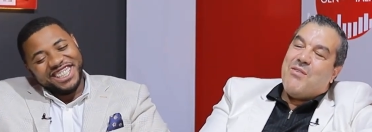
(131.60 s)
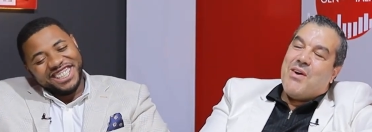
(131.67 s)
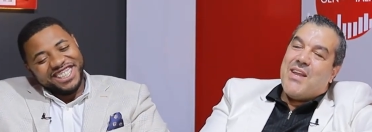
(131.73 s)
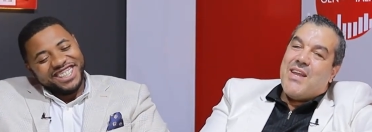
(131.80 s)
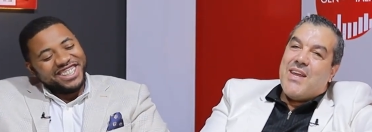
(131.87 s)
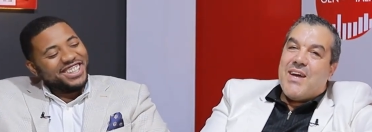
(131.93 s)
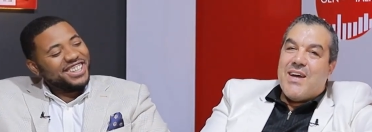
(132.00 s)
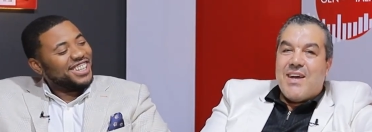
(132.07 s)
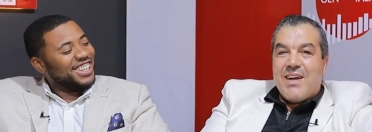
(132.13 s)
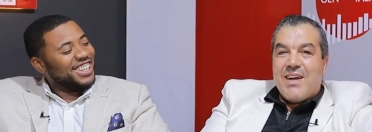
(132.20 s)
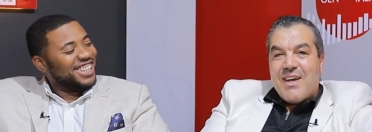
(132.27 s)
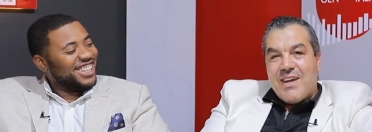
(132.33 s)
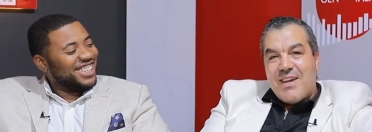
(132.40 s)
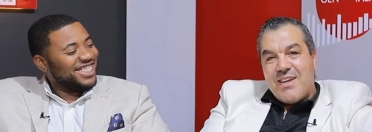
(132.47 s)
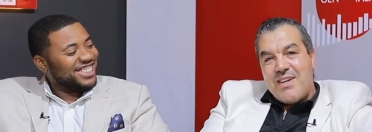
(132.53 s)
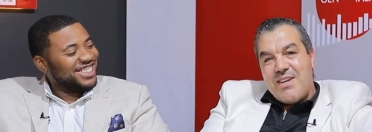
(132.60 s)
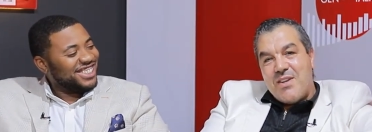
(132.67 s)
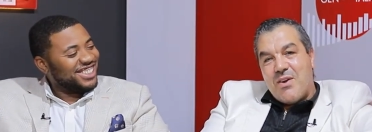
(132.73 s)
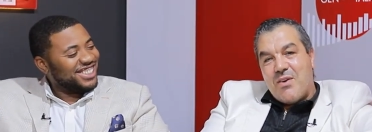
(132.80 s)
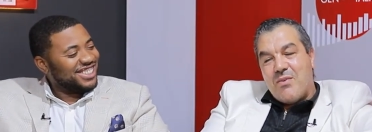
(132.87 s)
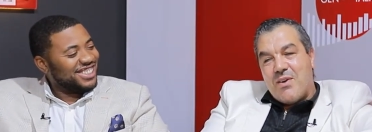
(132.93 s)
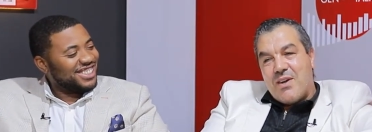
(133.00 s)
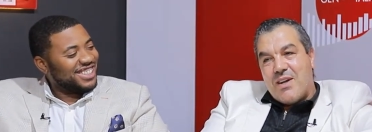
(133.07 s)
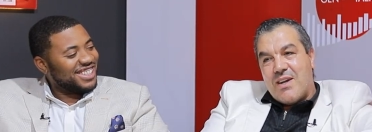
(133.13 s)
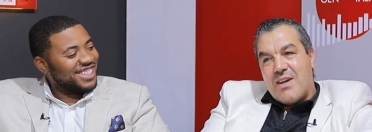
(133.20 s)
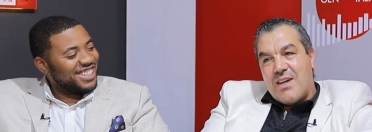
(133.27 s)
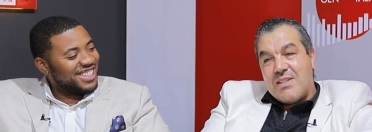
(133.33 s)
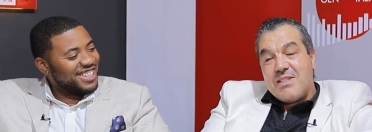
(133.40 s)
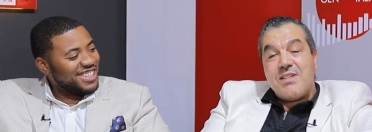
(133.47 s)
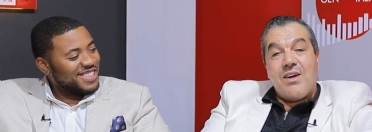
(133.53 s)
Speaker 1: well, uh, you know,
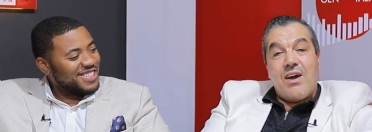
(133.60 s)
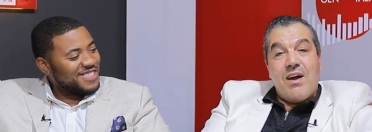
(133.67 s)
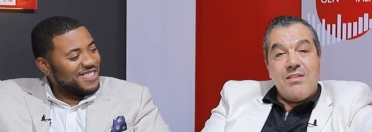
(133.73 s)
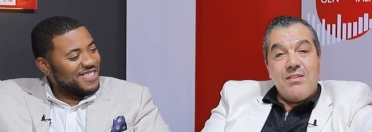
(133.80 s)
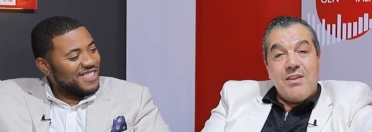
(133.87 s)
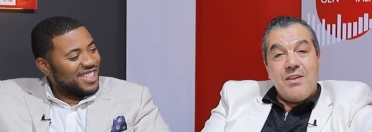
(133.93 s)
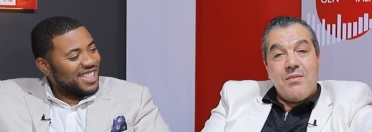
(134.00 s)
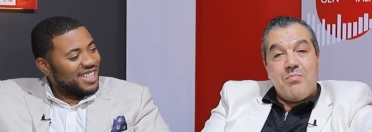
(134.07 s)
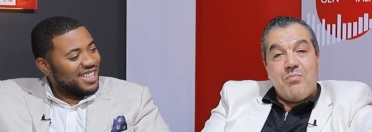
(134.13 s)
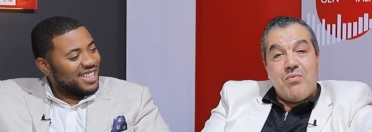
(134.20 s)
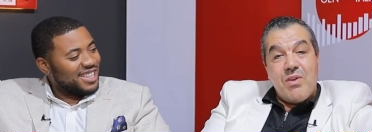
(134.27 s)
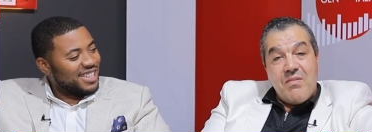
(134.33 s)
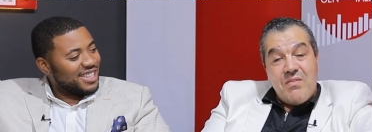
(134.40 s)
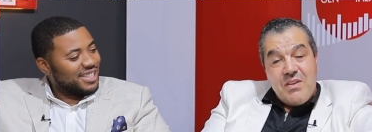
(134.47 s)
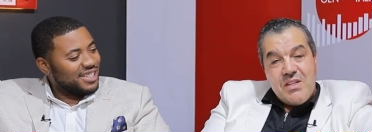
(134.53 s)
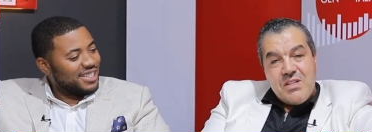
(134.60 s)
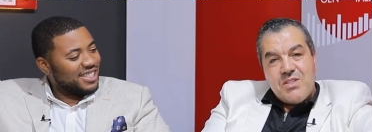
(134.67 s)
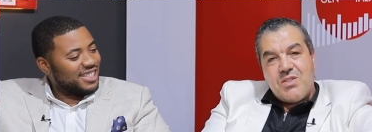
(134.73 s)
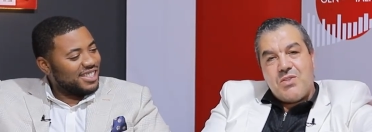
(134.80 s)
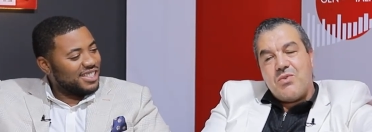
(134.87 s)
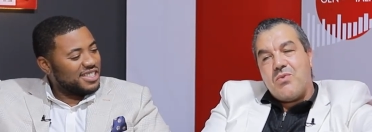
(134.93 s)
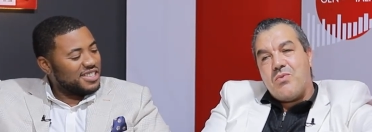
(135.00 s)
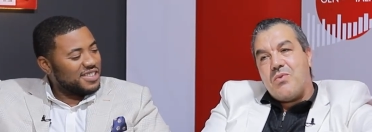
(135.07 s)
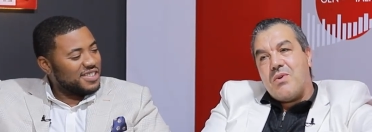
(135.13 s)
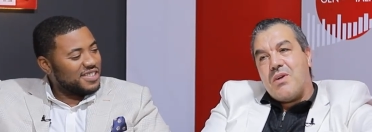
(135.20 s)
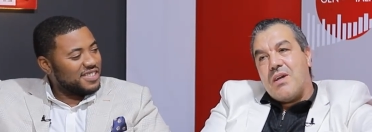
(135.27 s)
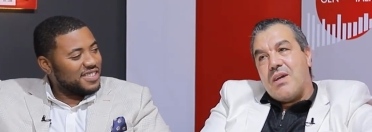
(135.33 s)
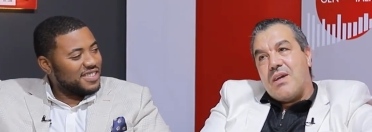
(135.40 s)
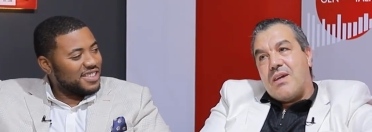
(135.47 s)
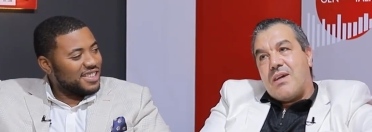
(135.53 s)
uh, it's an honor and a privilege to
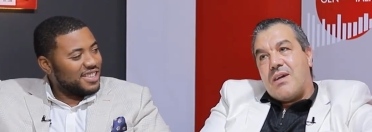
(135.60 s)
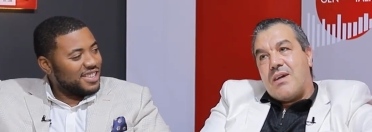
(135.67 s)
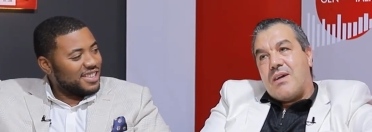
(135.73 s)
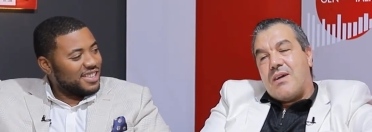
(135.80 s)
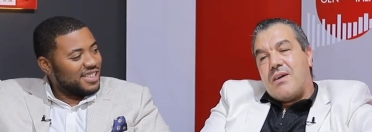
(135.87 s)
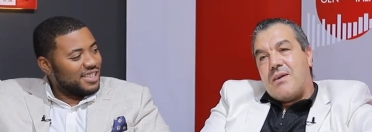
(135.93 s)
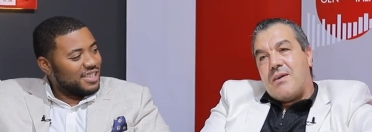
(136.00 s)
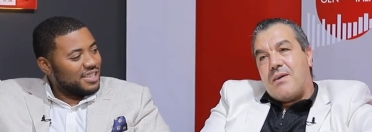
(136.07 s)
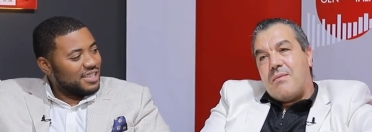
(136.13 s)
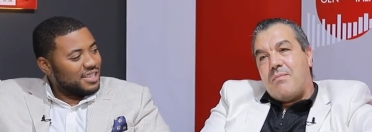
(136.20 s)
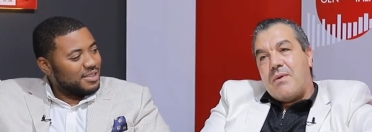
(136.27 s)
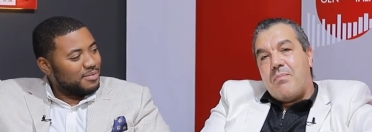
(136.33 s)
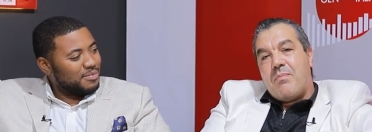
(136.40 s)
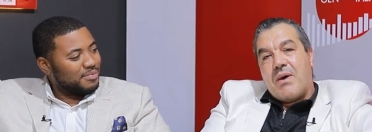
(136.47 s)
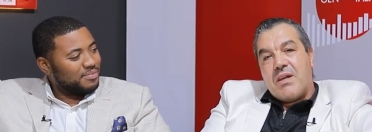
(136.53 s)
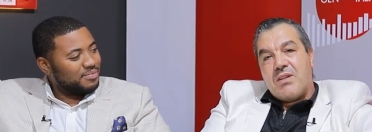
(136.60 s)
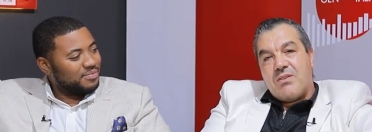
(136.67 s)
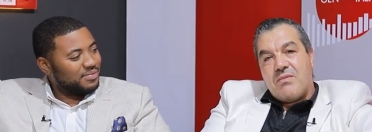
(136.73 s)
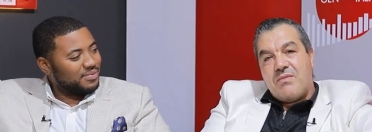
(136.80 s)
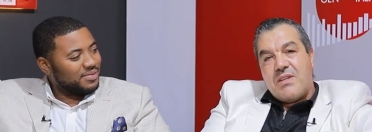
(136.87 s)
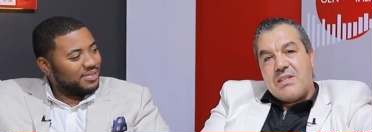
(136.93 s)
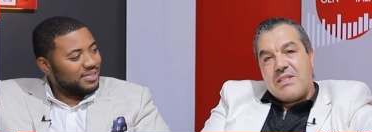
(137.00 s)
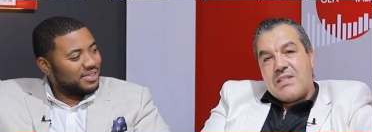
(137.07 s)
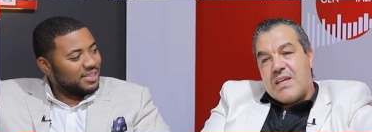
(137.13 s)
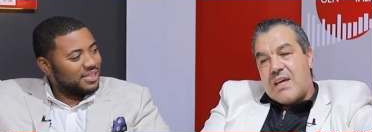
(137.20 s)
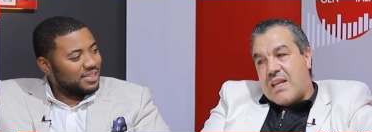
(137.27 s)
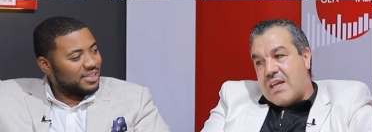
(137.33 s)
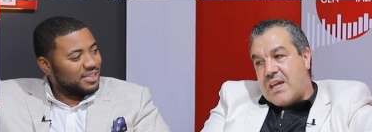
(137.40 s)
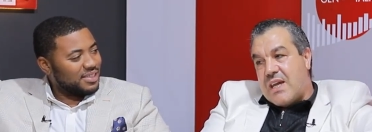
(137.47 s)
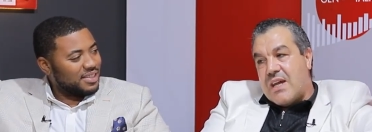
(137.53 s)
uh, be part of this
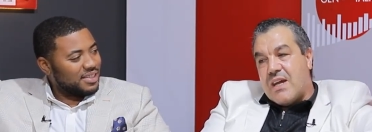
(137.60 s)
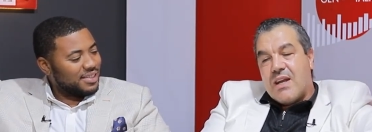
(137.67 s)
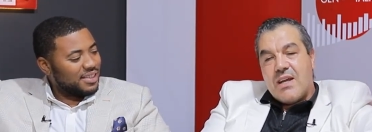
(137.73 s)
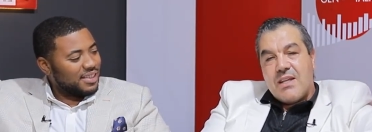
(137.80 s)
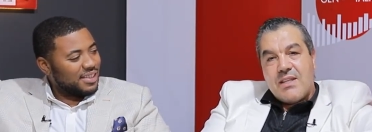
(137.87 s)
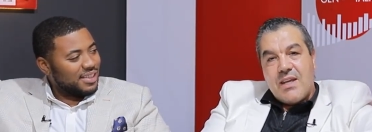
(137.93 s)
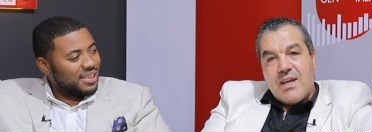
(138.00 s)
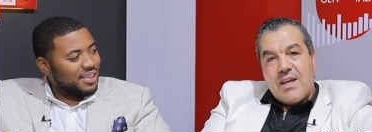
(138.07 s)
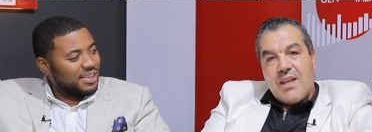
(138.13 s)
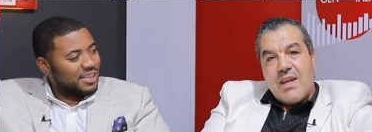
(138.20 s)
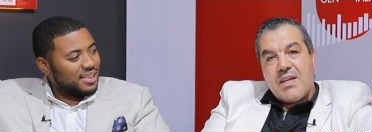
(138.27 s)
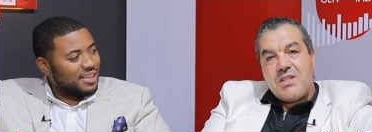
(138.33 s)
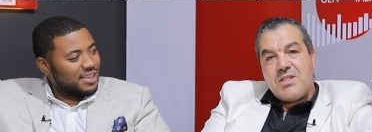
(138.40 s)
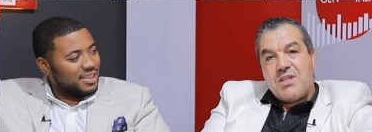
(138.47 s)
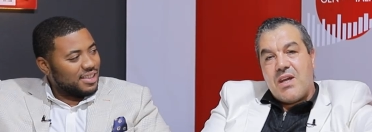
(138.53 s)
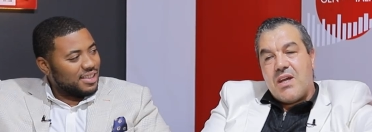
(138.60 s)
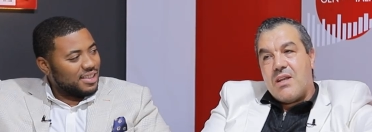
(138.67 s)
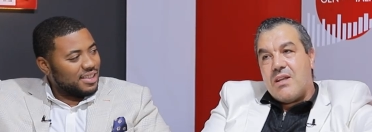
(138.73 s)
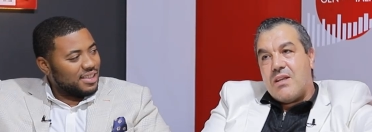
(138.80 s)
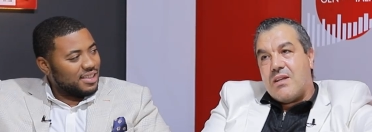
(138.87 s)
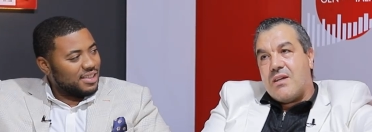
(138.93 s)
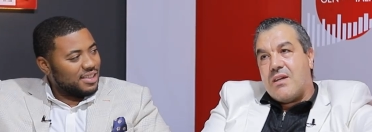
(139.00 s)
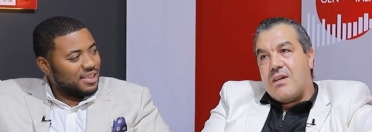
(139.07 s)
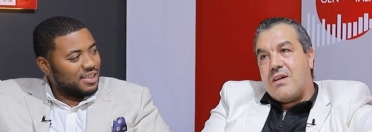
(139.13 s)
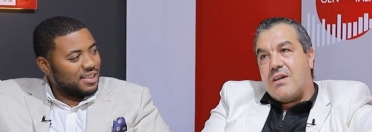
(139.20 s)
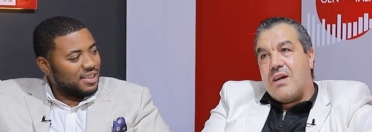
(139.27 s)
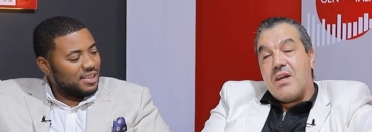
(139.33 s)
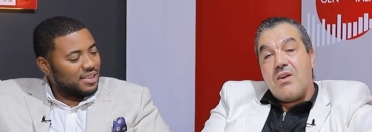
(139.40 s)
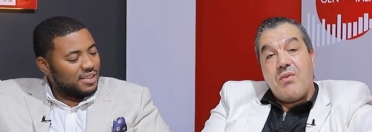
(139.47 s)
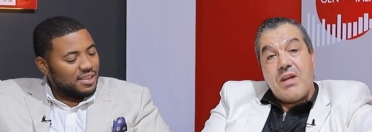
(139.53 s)
setting here at uh, NextGen,
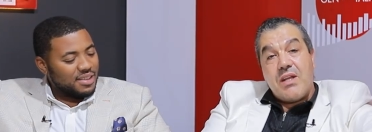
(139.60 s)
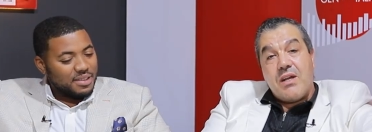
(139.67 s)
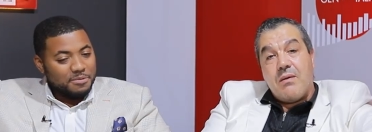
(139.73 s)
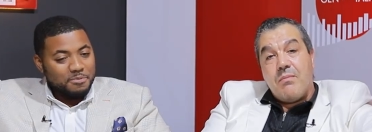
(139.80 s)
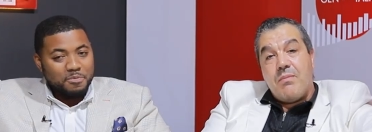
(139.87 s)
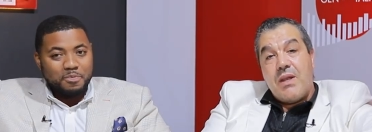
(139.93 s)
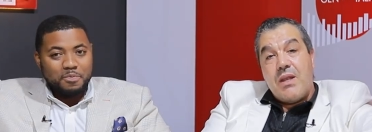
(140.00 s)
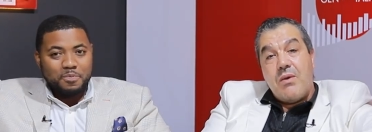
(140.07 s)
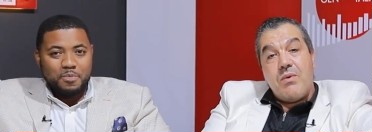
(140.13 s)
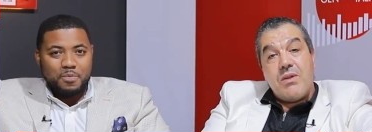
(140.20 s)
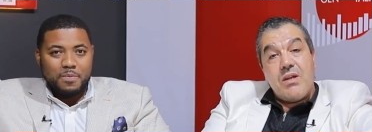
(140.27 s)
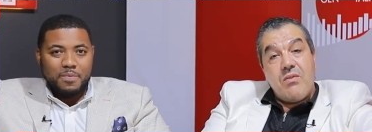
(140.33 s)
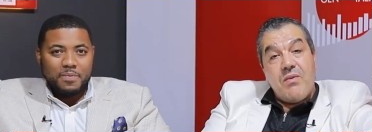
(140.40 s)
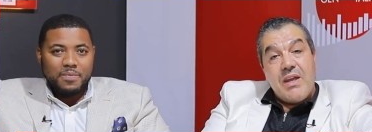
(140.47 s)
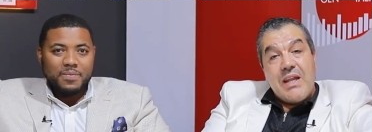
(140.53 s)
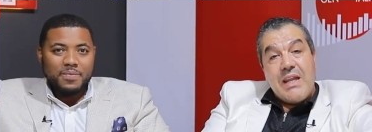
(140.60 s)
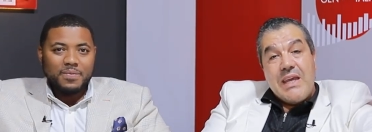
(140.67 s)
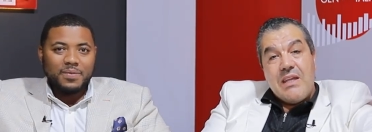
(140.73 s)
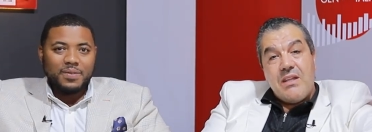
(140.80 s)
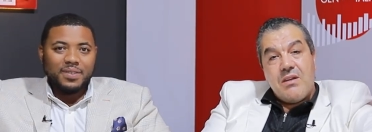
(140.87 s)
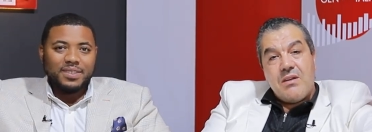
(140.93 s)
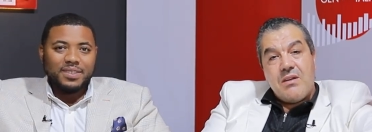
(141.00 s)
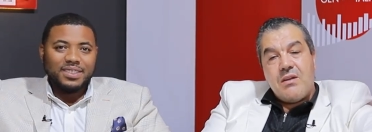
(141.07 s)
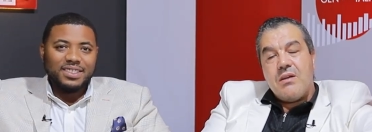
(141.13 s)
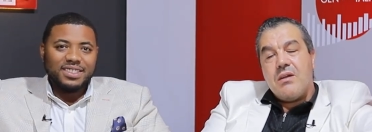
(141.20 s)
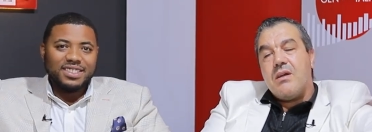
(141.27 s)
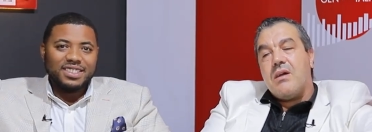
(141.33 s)
uh, a great company with a great leader.